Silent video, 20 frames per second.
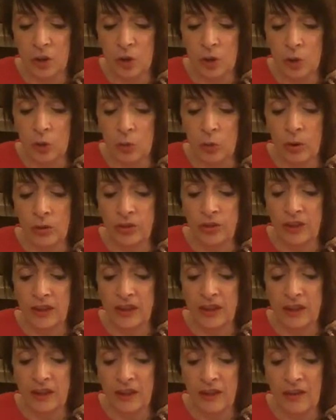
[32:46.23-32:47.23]
Quoth
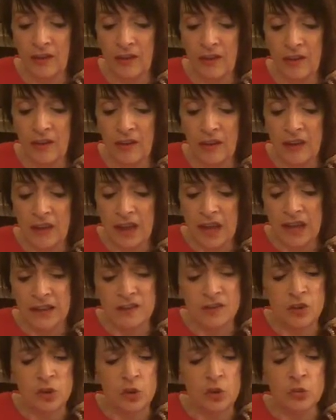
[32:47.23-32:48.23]
he, It
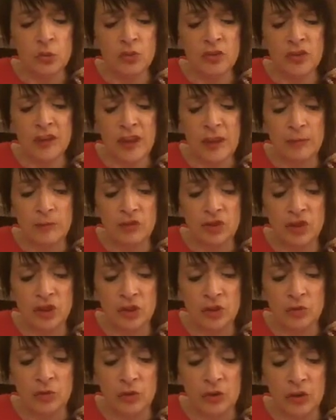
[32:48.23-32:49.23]
is usual to name
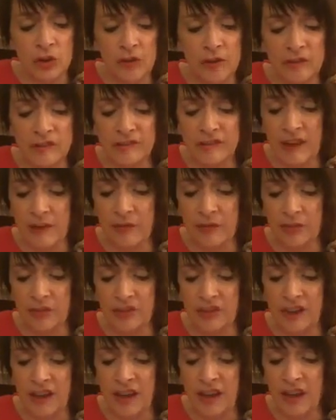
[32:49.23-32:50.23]
children on the 7th
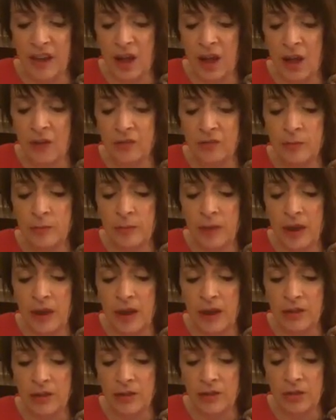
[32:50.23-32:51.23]
day after
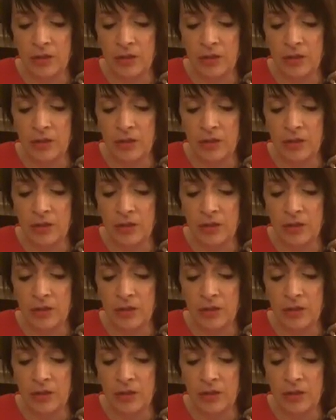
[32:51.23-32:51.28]
birth.